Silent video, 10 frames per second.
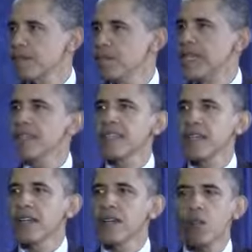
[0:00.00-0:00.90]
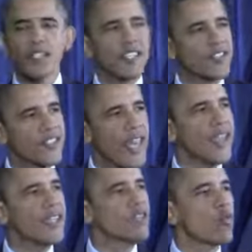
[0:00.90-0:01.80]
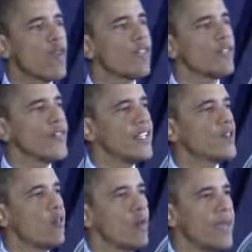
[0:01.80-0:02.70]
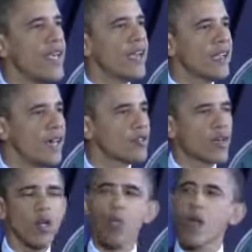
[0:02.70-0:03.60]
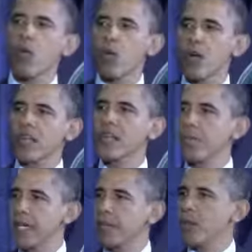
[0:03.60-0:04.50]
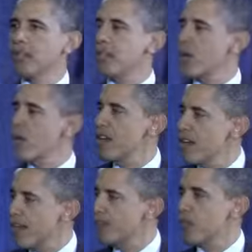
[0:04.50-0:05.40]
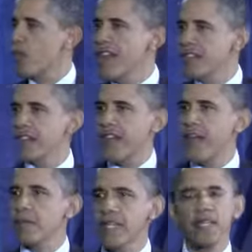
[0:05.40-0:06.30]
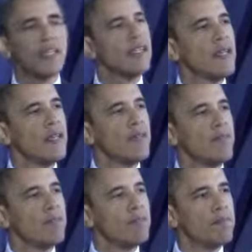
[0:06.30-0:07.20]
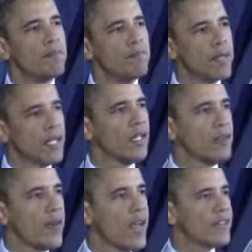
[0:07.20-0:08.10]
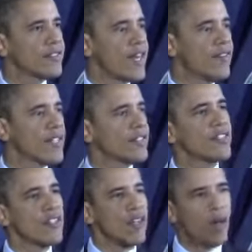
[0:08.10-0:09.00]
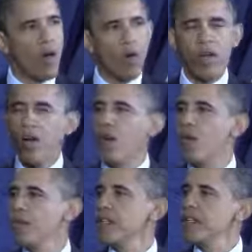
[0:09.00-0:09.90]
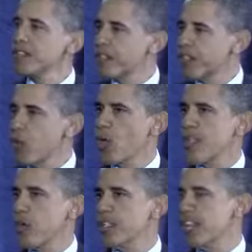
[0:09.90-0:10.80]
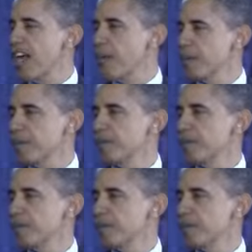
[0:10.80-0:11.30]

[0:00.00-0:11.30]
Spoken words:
Because what's at stake is whether this will be a country where working people can earn enough to raise a family, build a modest savings, own a home, secure their retirement.